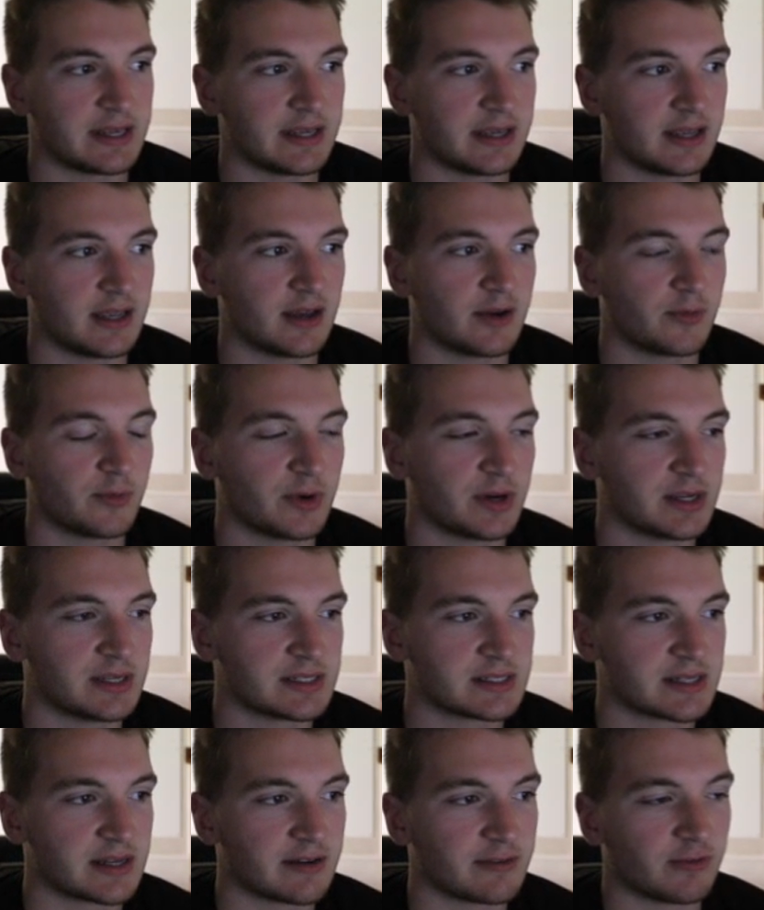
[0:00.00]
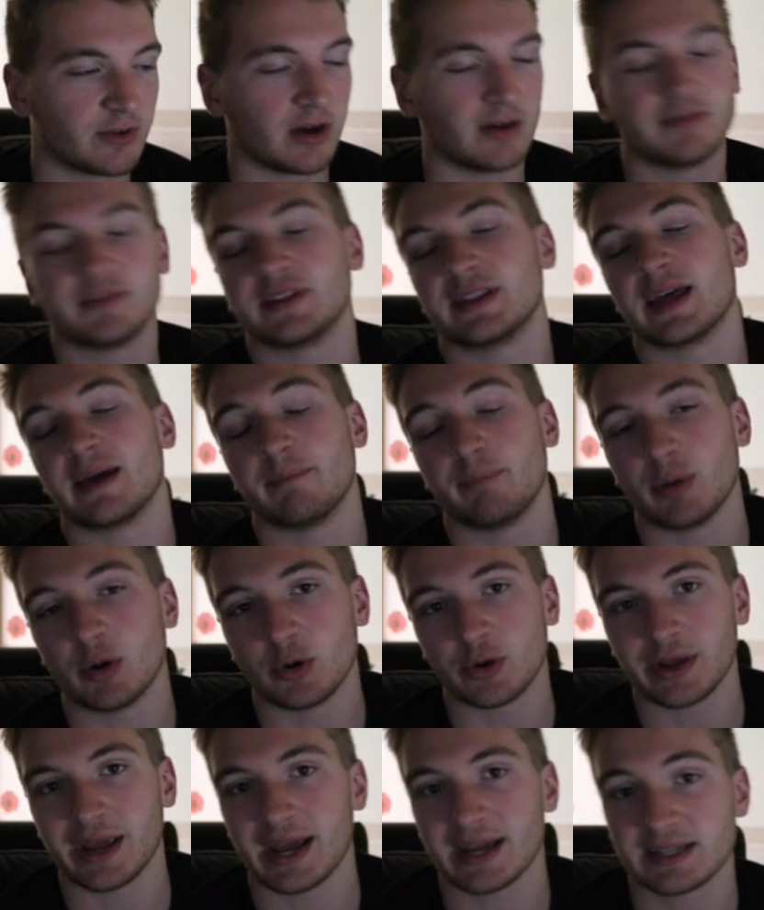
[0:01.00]
he was involved in that
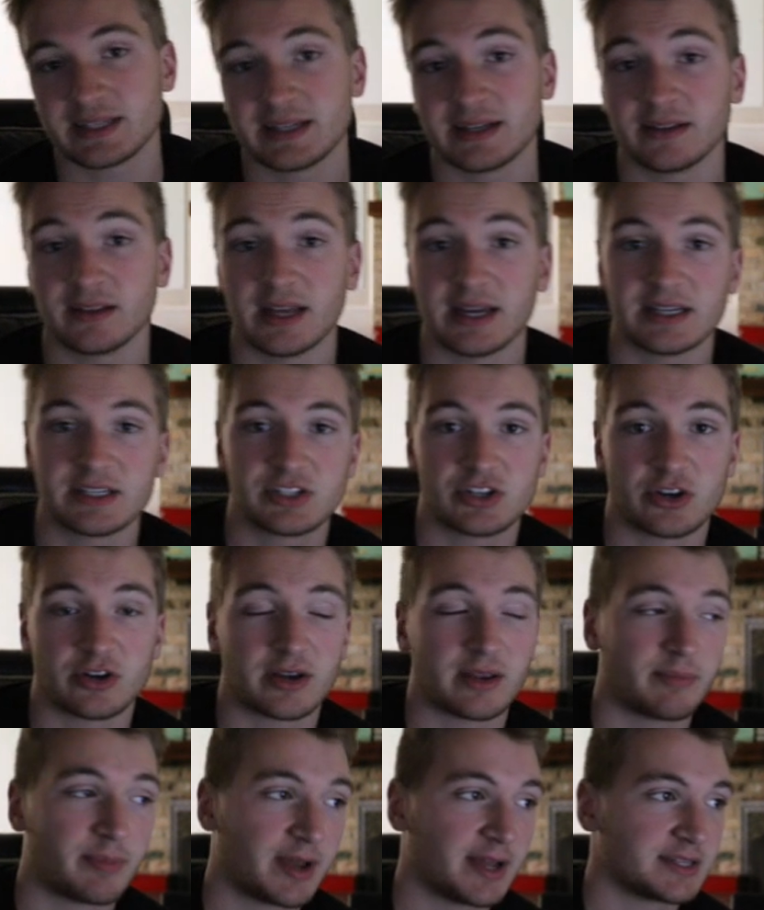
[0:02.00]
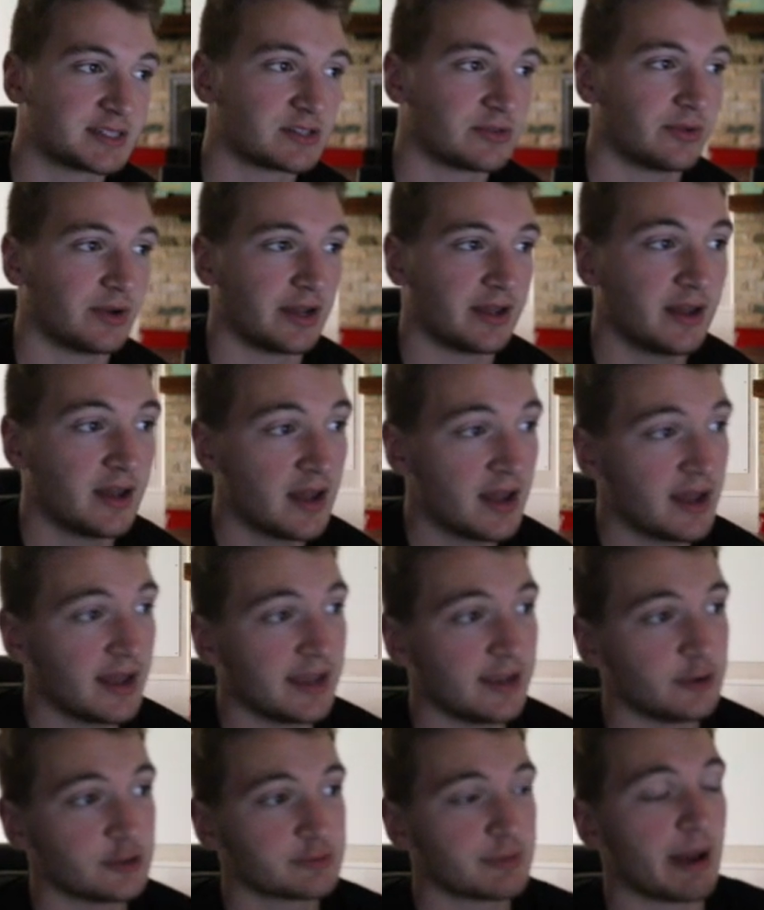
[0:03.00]
boating accident last year and he passed away.
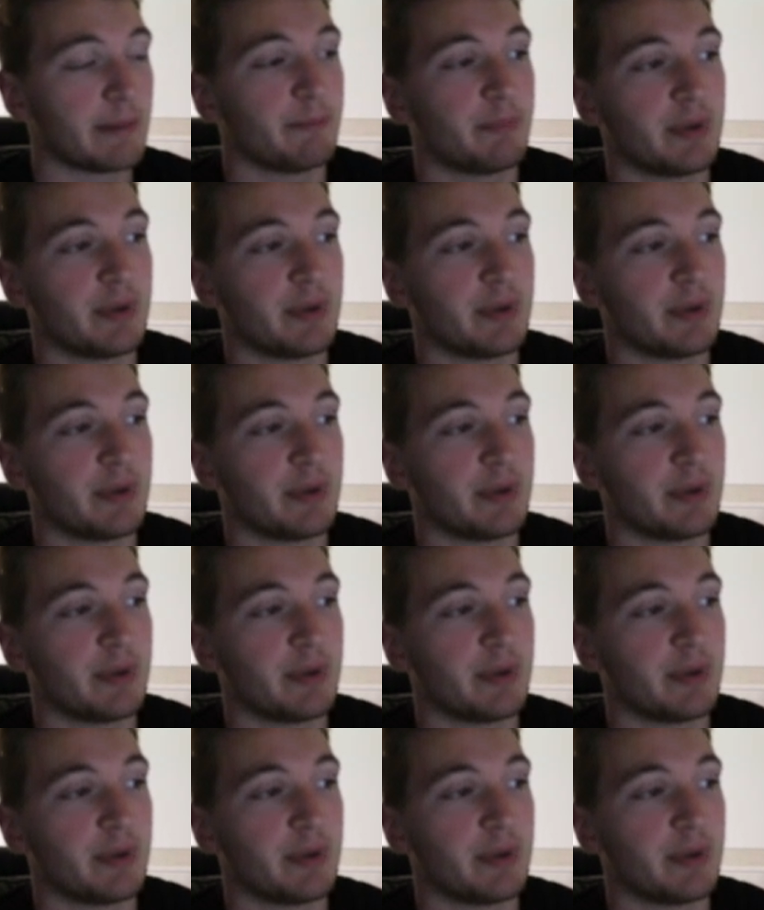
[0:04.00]
He was my